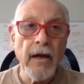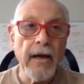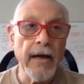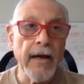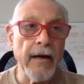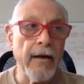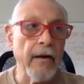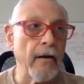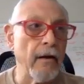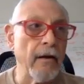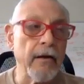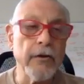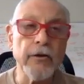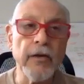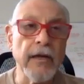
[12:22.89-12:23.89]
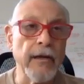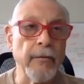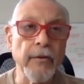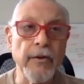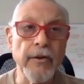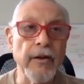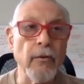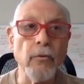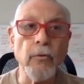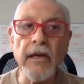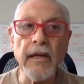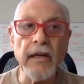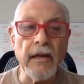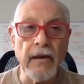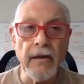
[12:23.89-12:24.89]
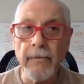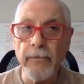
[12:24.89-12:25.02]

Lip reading: and literally within a week,